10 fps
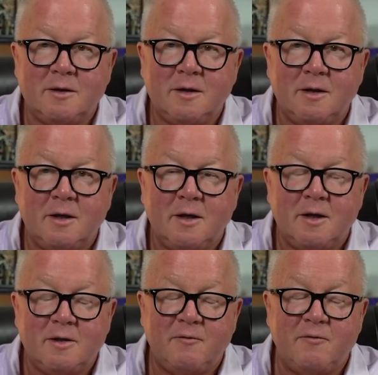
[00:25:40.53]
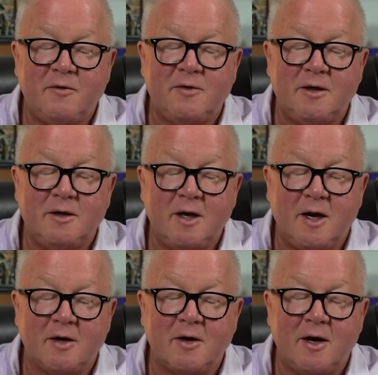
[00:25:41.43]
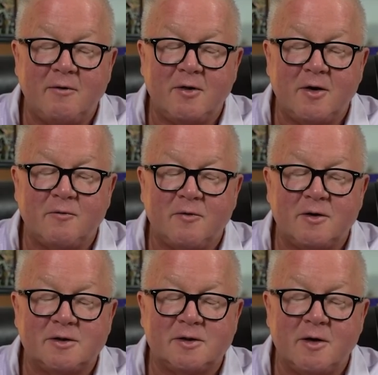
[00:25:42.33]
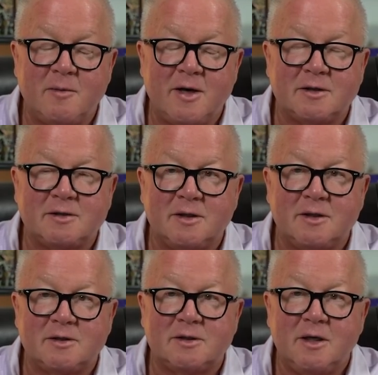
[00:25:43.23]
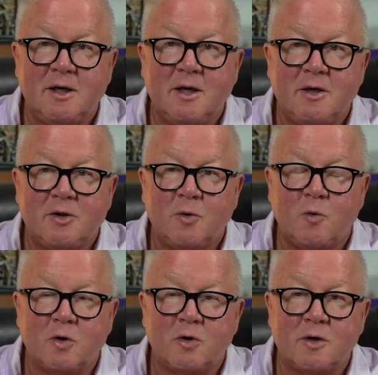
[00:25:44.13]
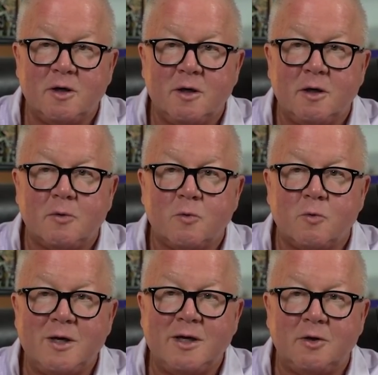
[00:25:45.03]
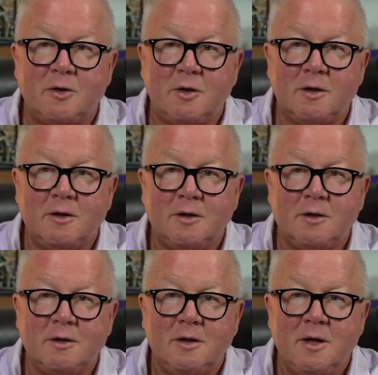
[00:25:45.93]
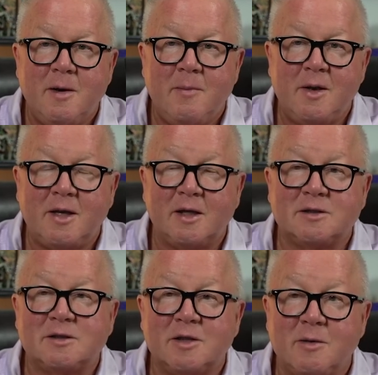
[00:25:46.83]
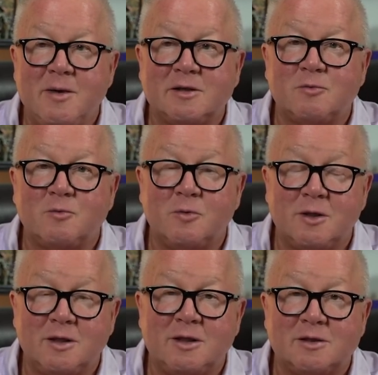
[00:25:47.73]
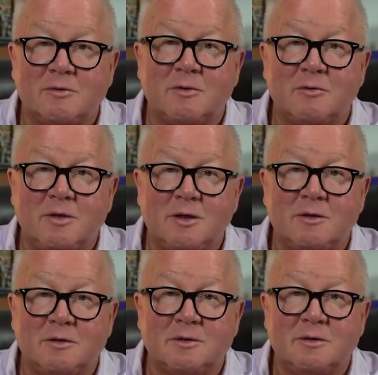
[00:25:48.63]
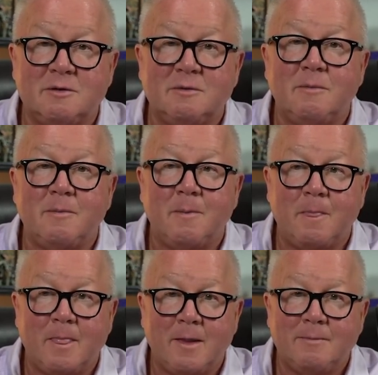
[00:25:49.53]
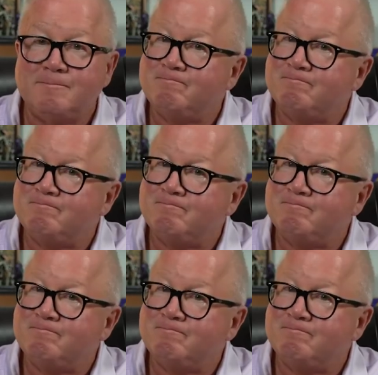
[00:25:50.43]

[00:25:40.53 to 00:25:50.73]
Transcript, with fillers: Oh. The $15 off code for the Ceramex is the word wrinkle, because Ceramex really gets rid of wrinkles. Just look at that forehead.